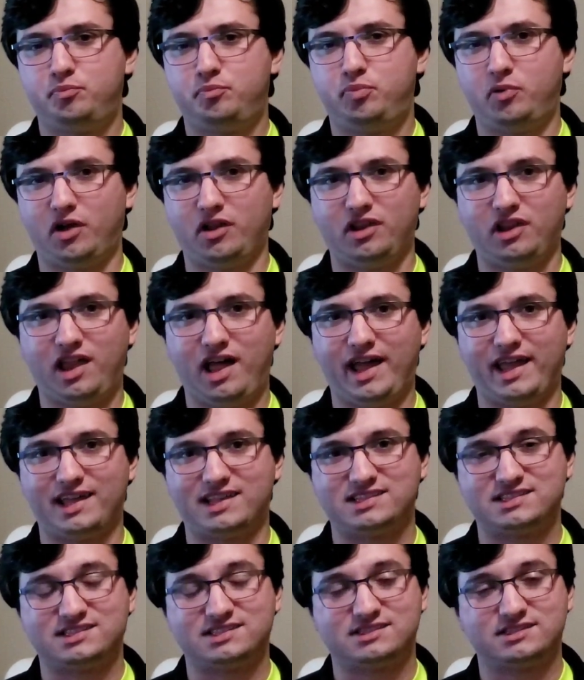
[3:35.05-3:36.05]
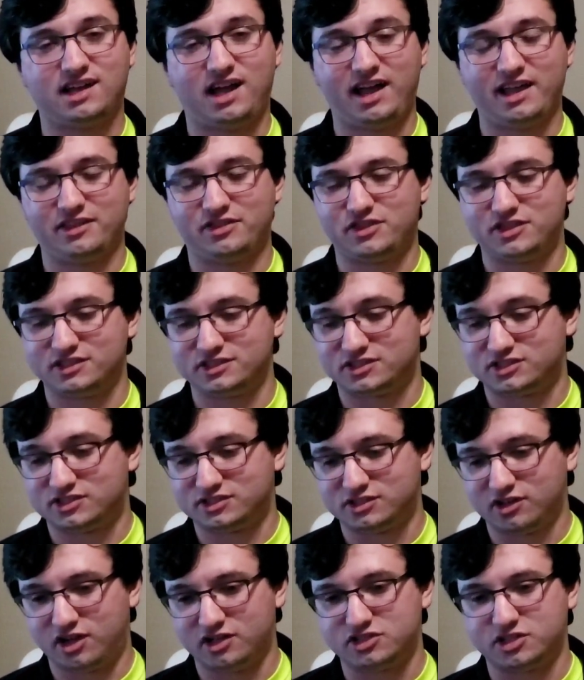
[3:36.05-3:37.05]
but, like, Scythe is
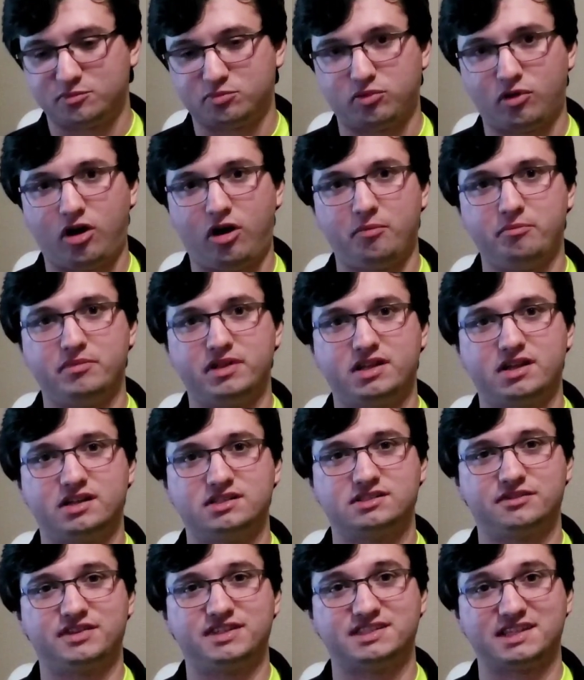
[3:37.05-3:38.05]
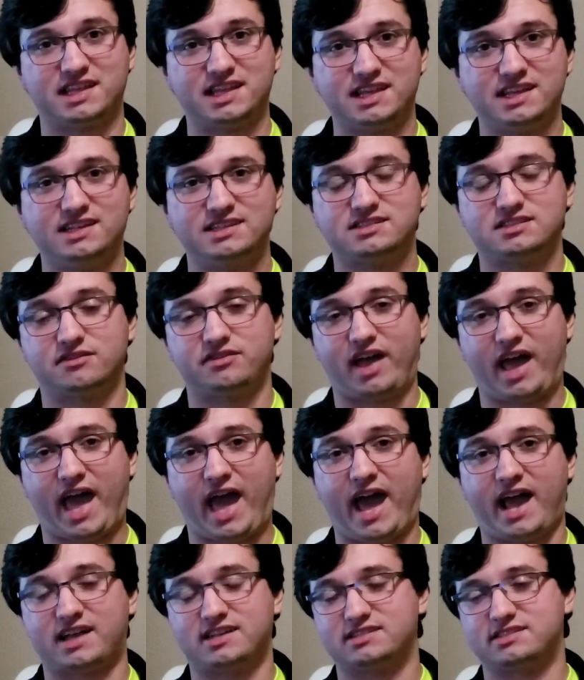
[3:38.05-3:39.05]
such a problem because of his ease of
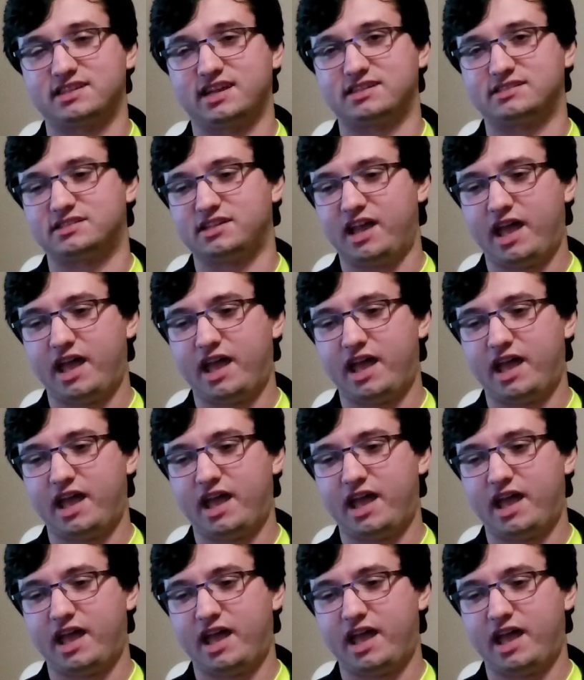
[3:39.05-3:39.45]
access.